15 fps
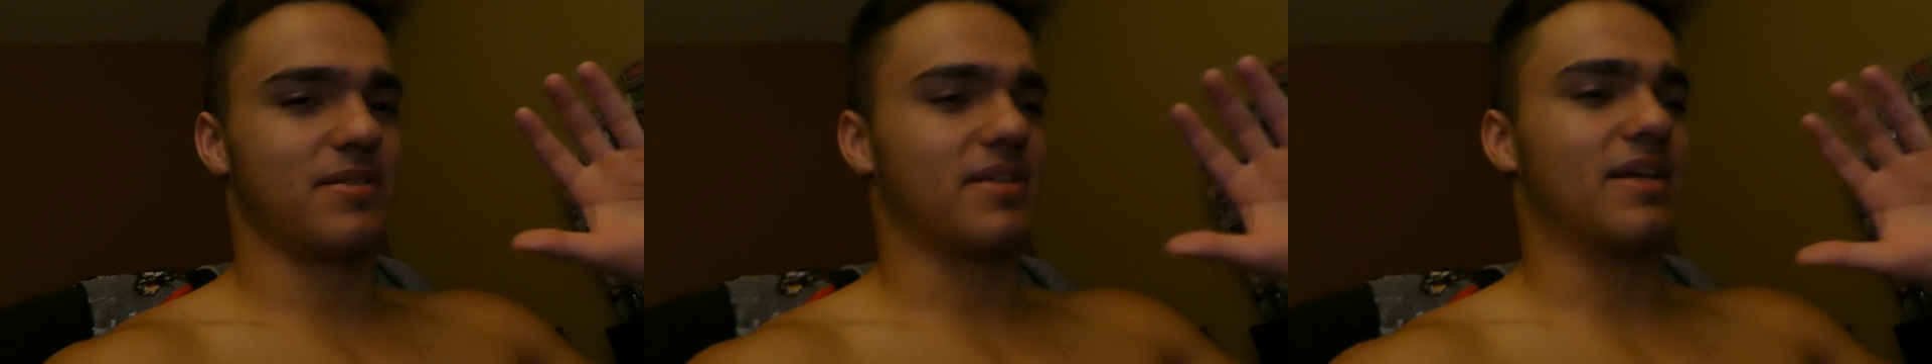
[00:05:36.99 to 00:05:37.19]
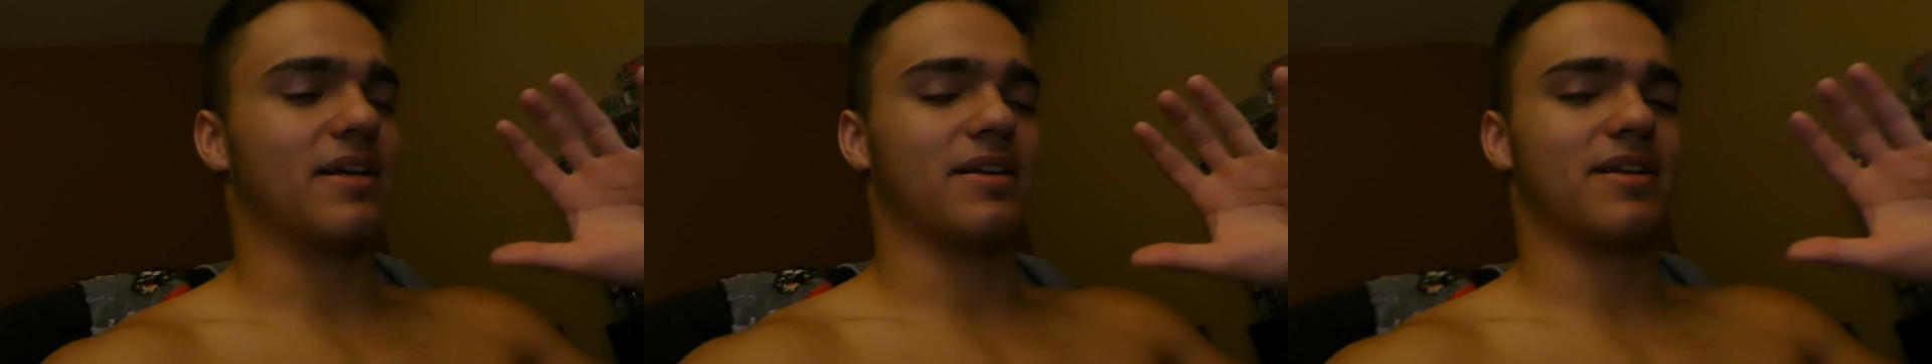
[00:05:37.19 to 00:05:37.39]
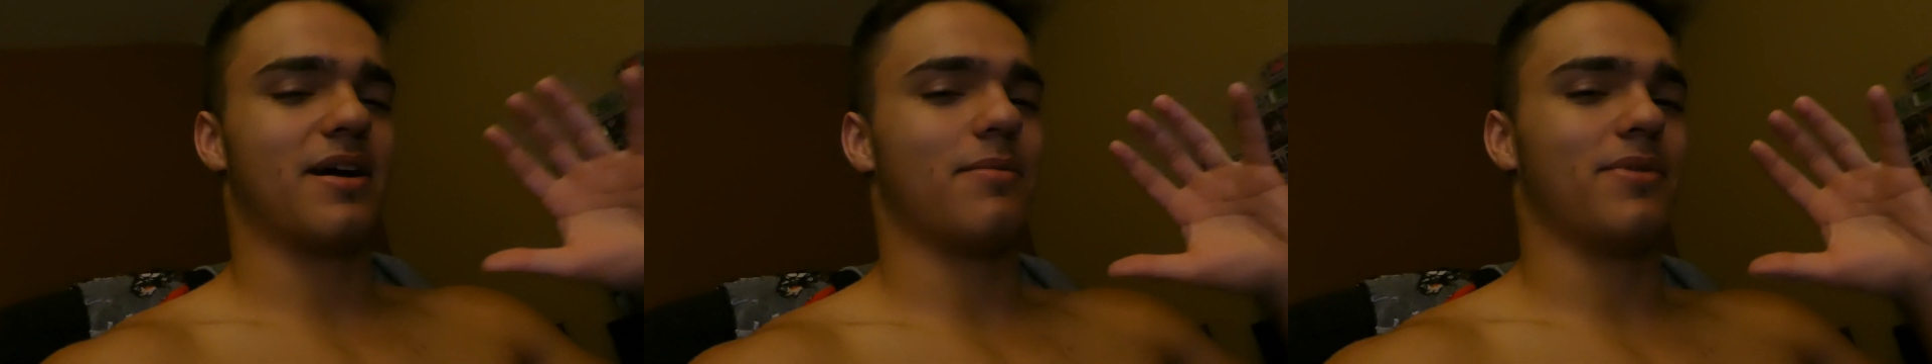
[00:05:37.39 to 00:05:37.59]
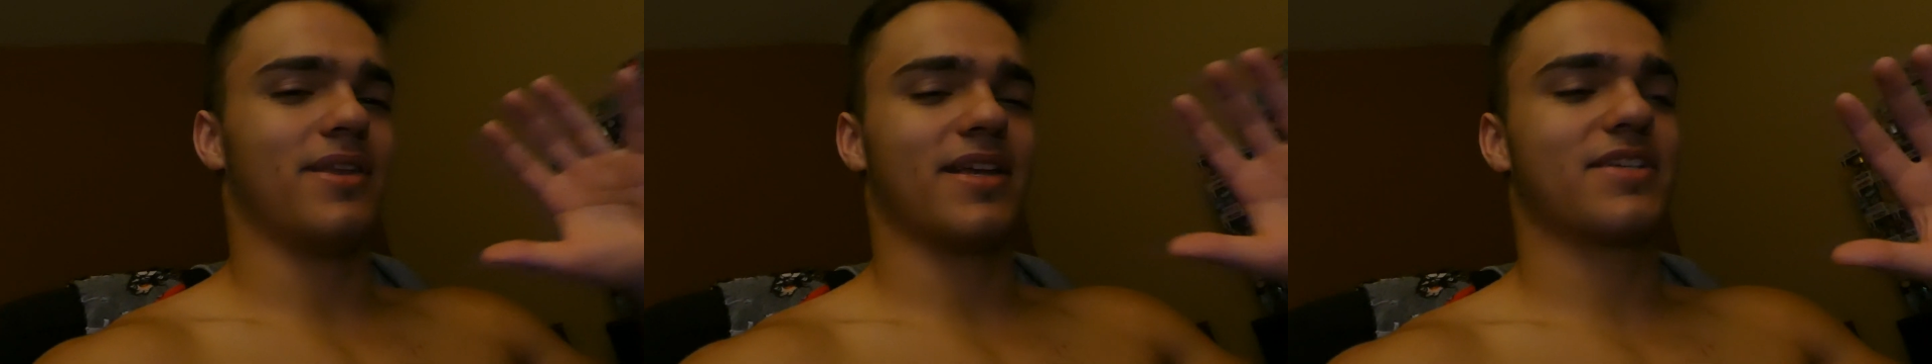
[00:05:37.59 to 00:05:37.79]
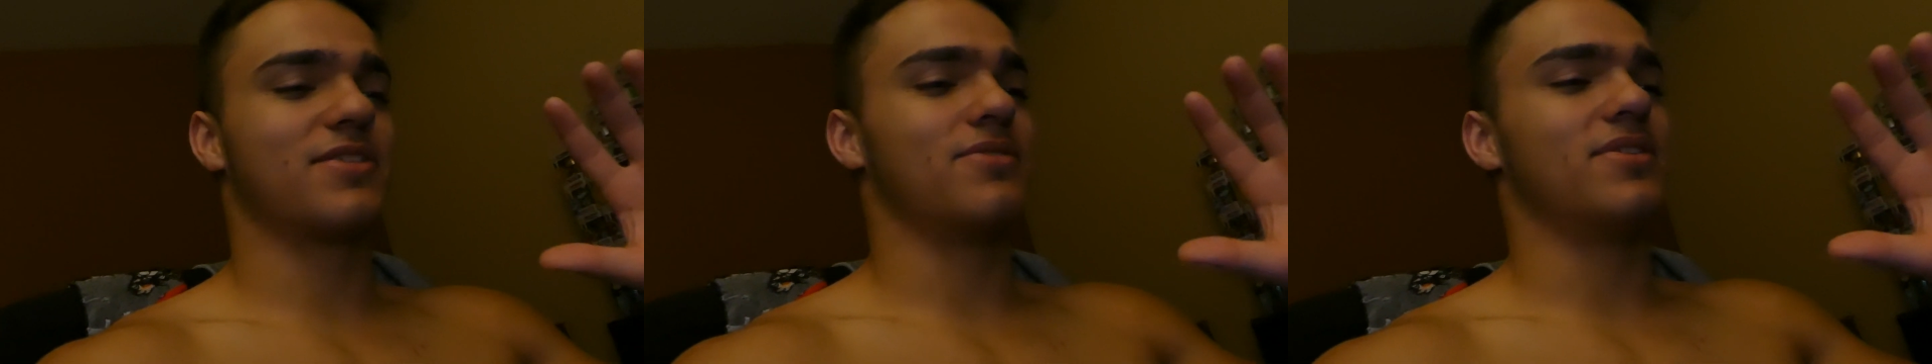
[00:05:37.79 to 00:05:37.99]
gonna come the
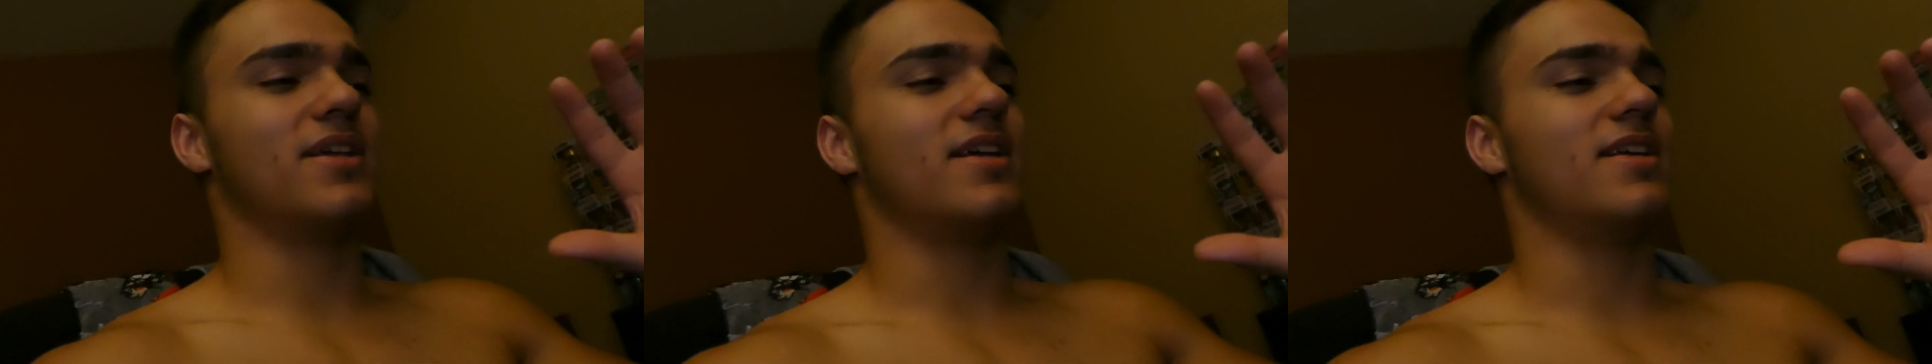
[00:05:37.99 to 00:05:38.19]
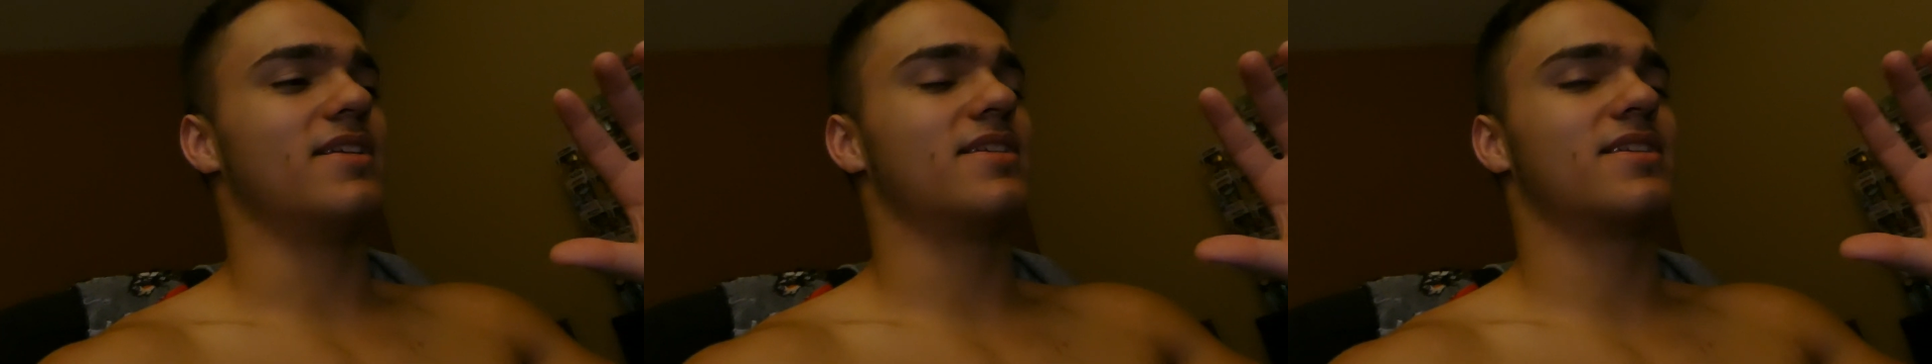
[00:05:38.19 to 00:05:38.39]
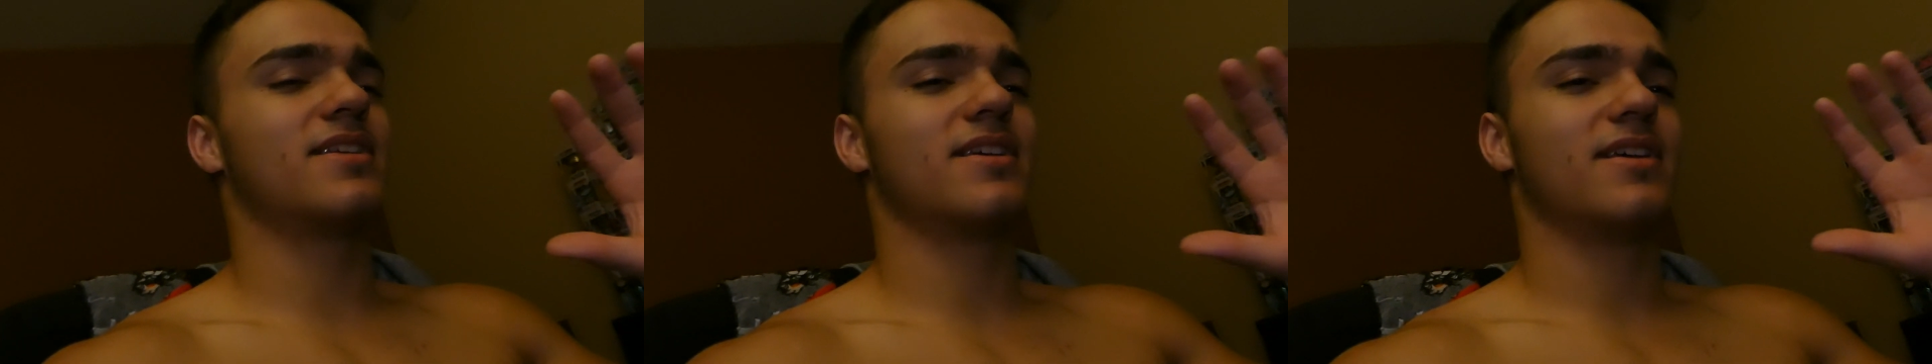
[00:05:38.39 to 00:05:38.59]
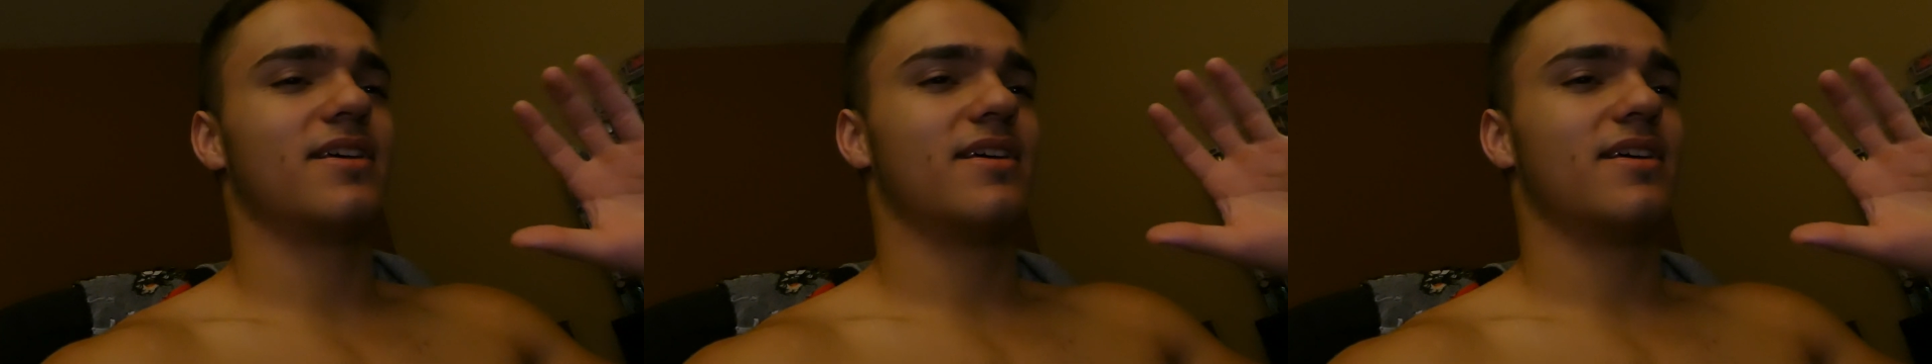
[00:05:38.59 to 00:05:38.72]
next 2 days,